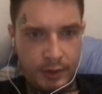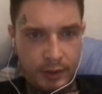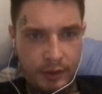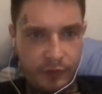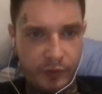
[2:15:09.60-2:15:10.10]

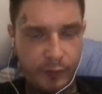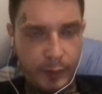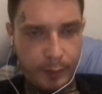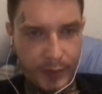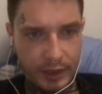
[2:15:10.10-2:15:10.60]
If you've
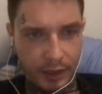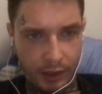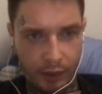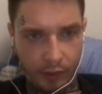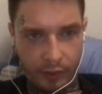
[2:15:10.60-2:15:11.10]
been beaten
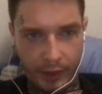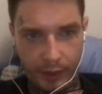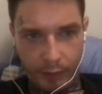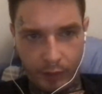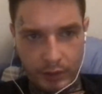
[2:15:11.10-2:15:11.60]
down
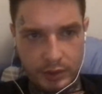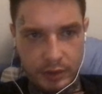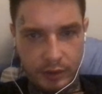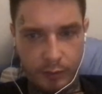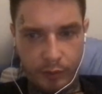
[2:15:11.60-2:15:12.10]
that much to
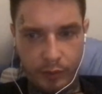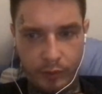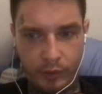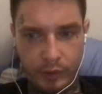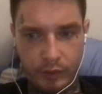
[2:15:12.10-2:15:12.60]
the point
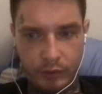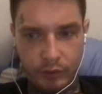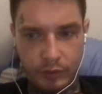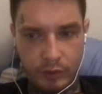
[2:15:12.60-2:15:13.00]
where you